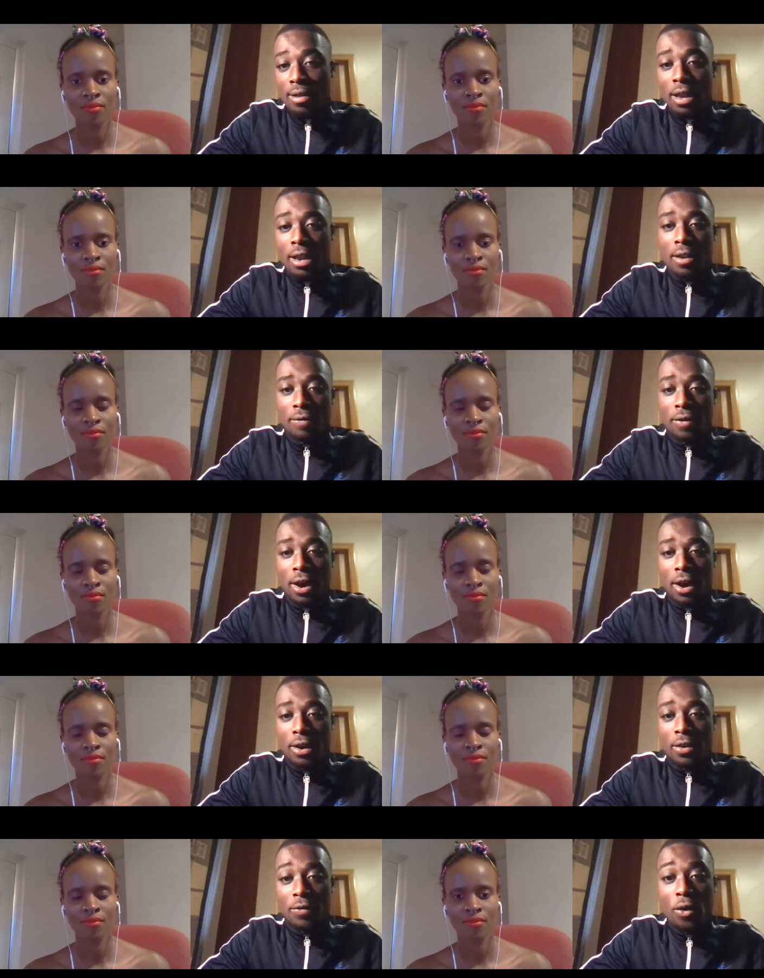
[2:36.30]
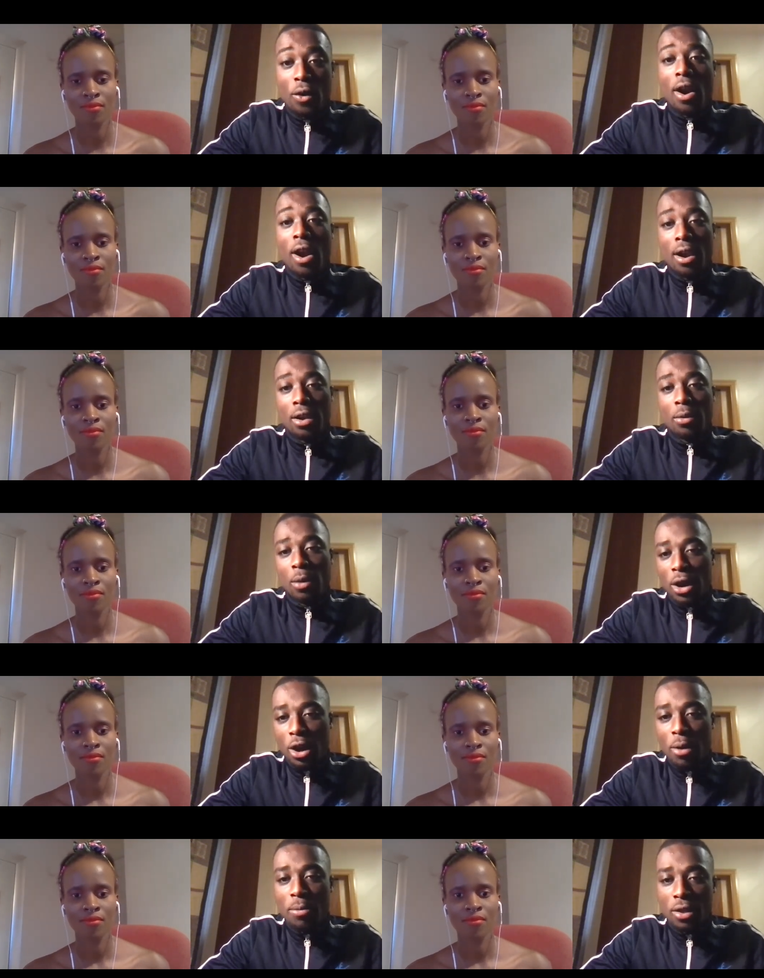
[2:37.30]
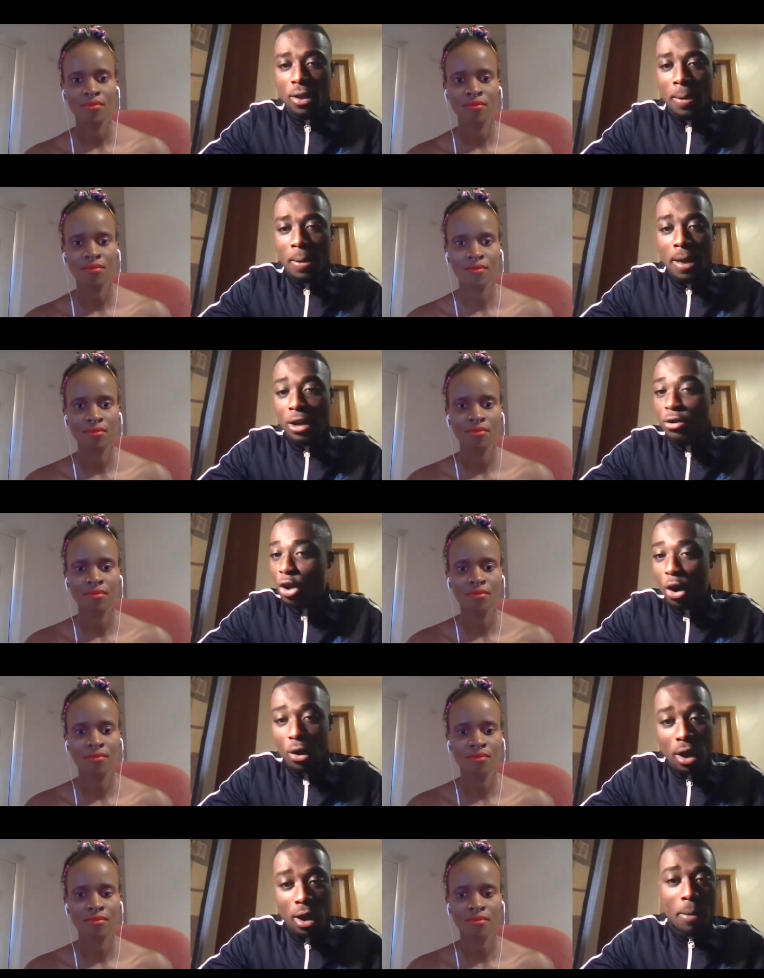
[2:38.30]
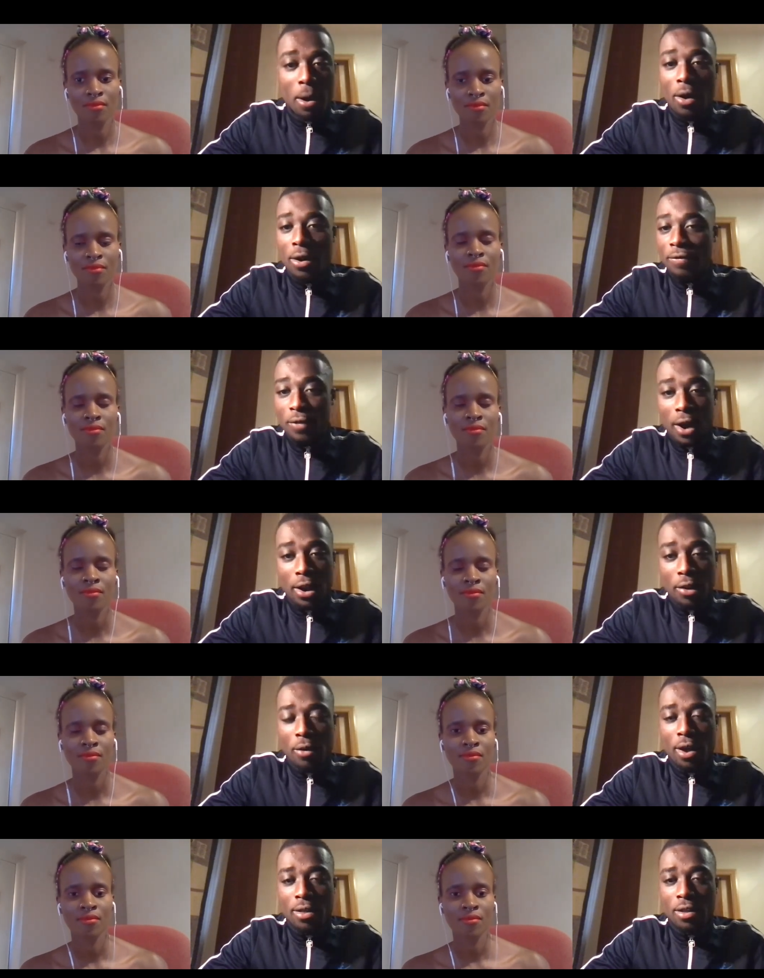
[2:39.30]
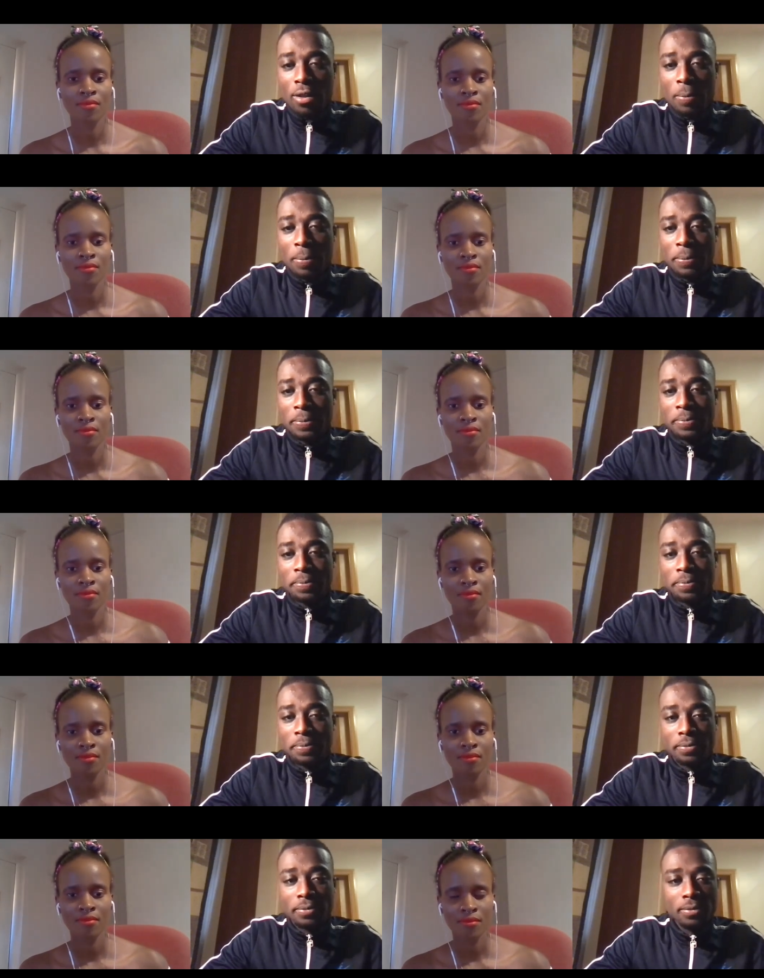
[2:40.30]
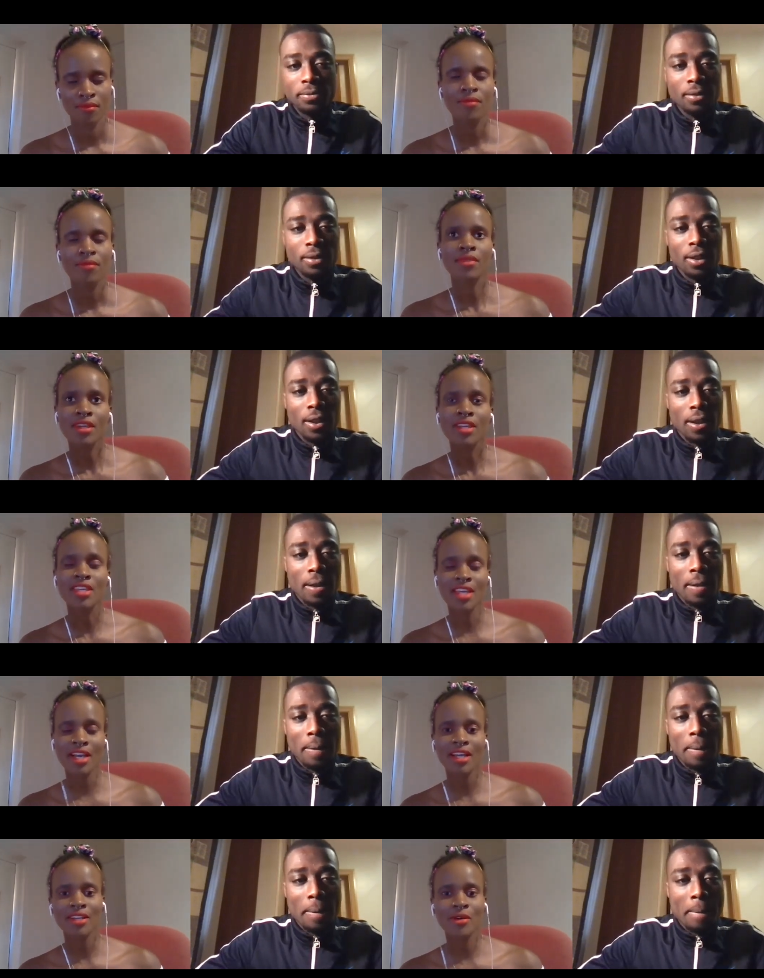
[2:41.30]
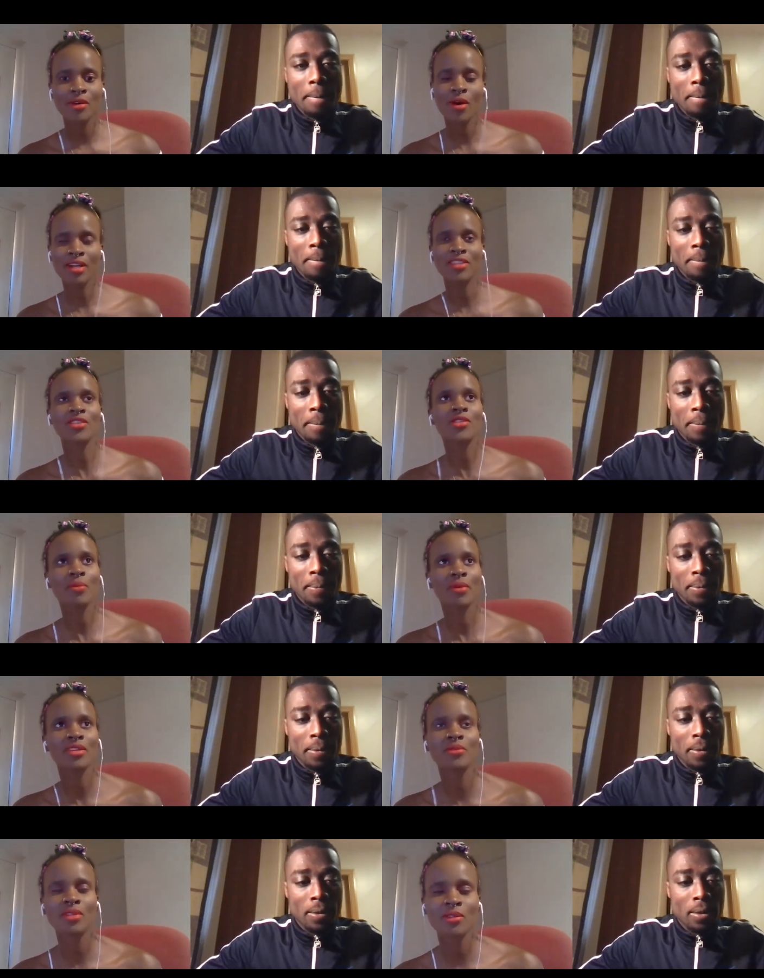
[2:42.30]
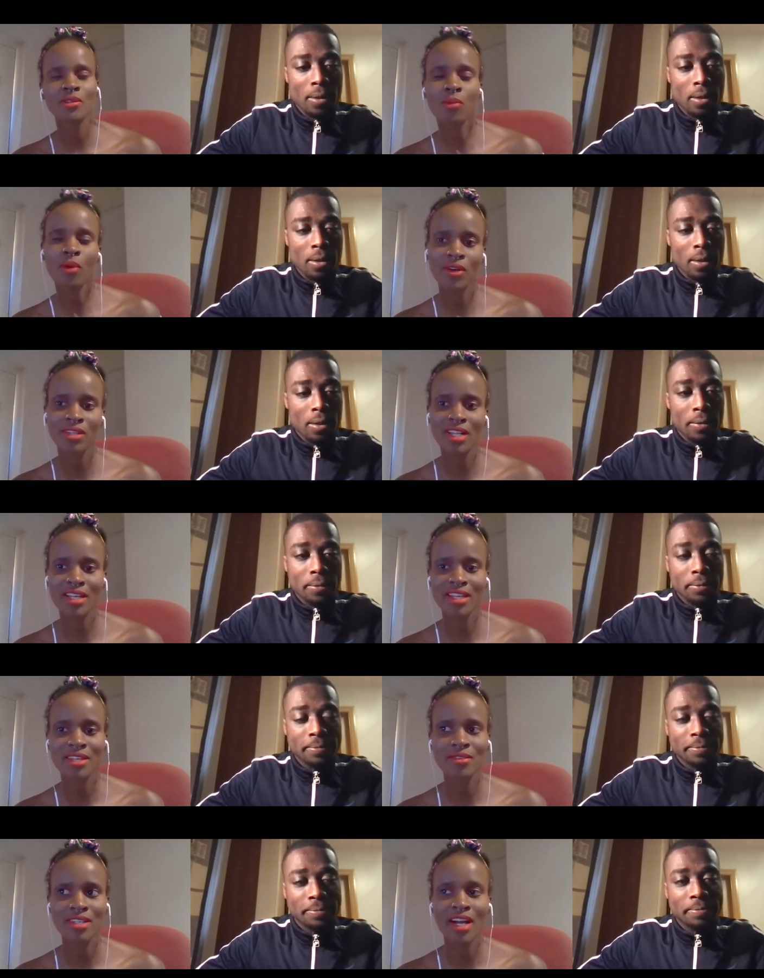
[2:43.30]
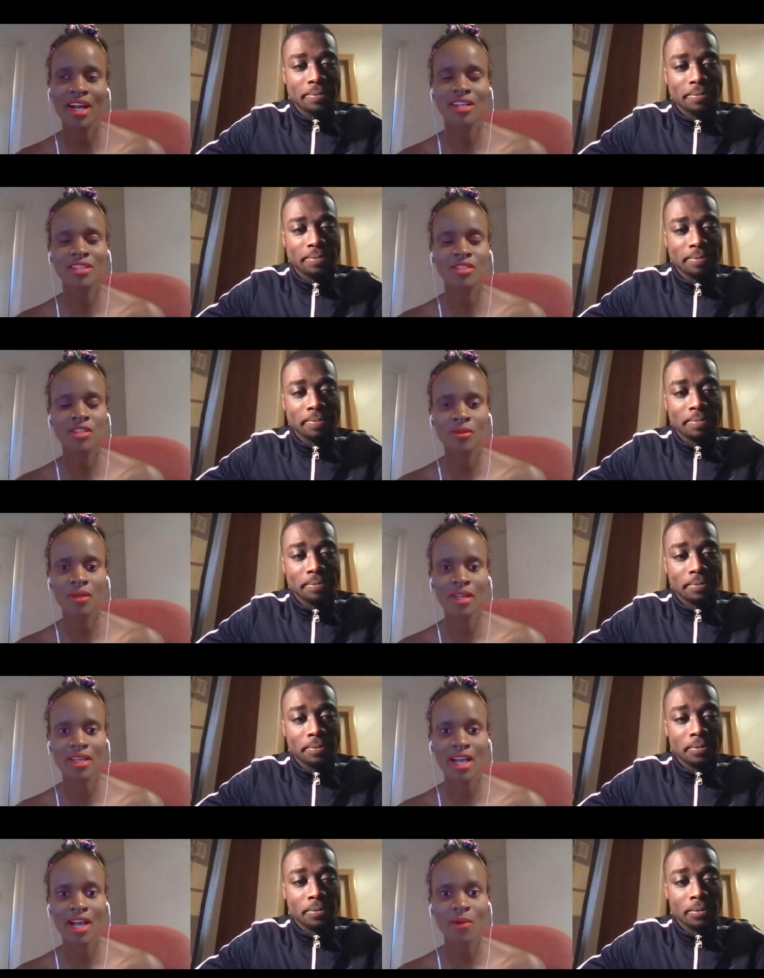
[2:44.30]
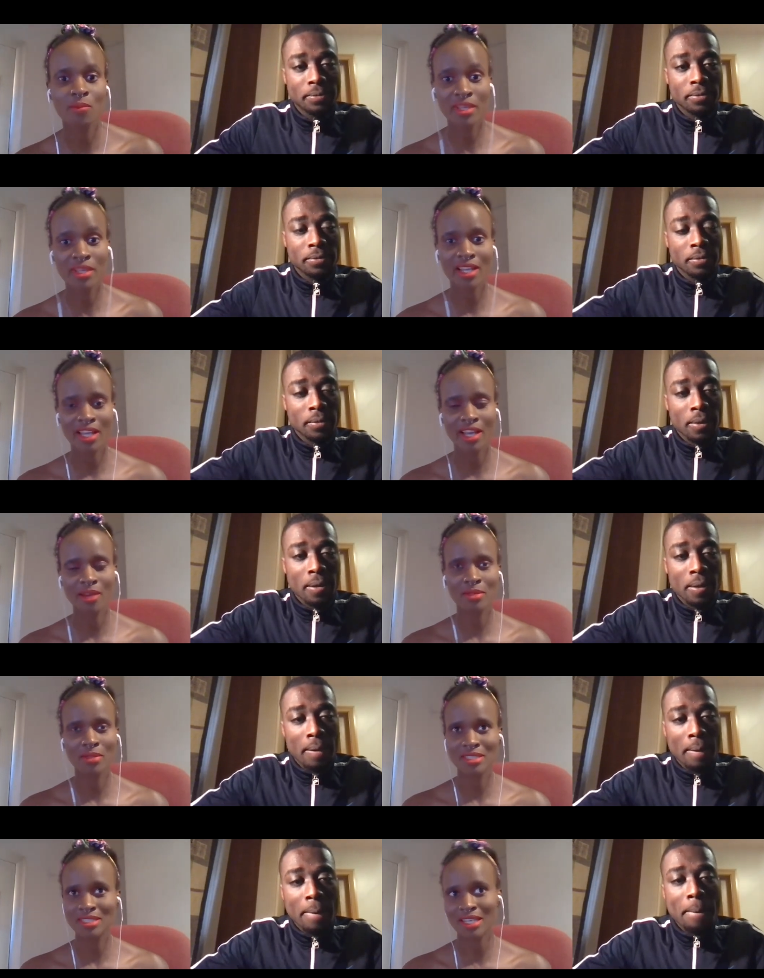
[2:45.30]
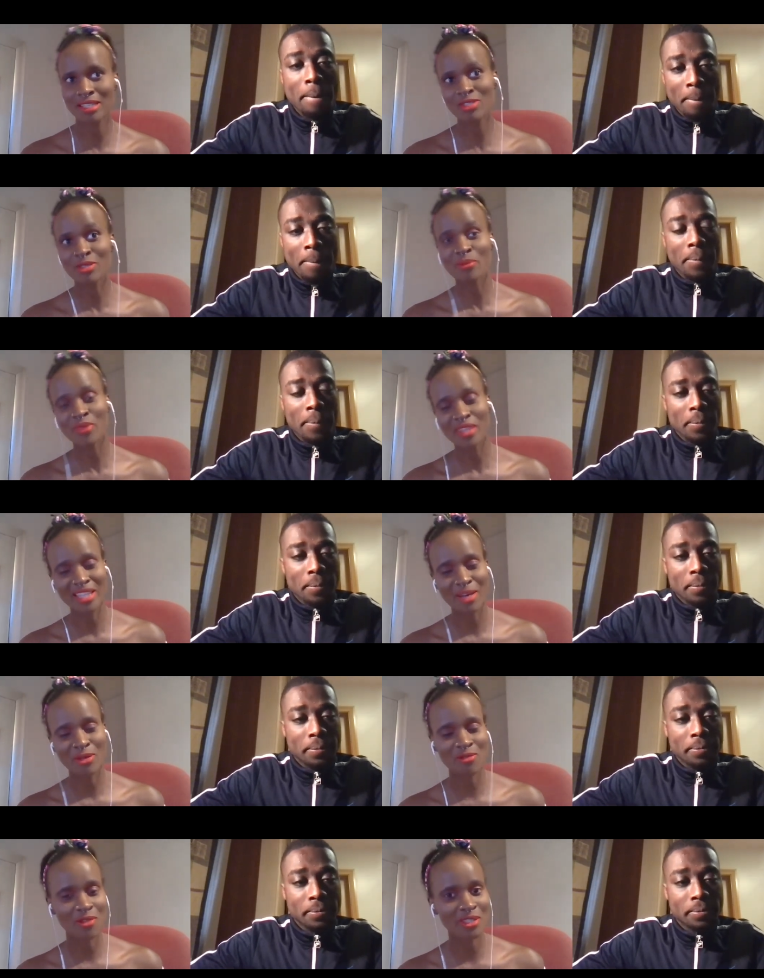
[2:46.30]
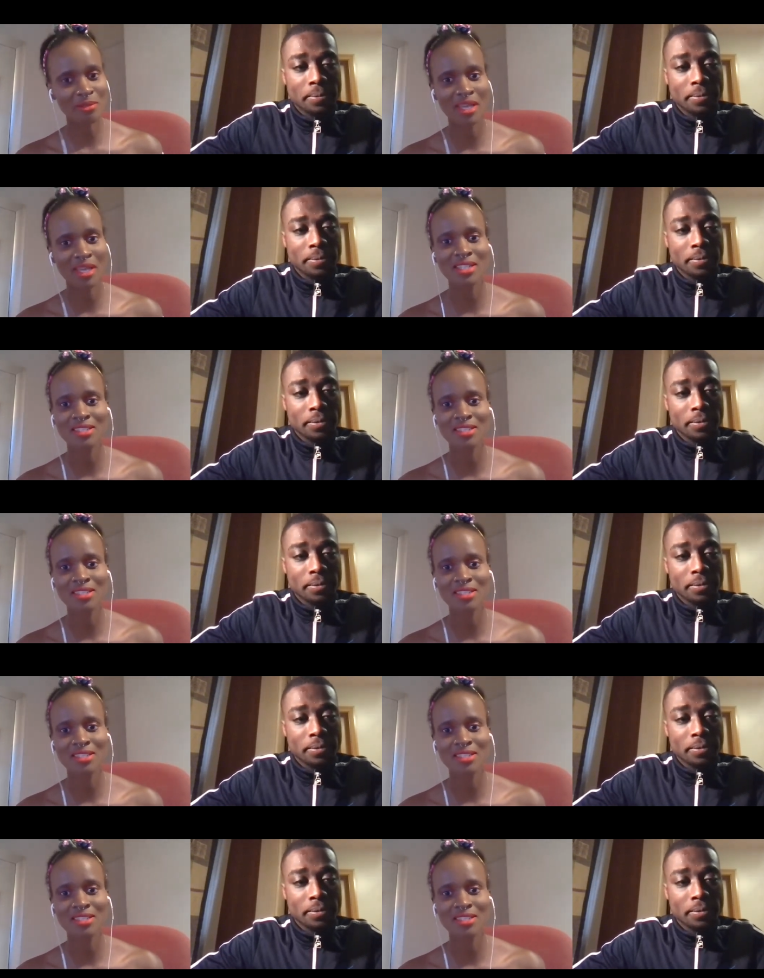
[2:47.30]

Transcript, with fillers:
Speaker 1: signified for Ireland when it comes to talking about and fighting racism?
Speaker 2: Yeah, no, I think you made a really good point, like in regards to like how BLM is like something that was fundamentally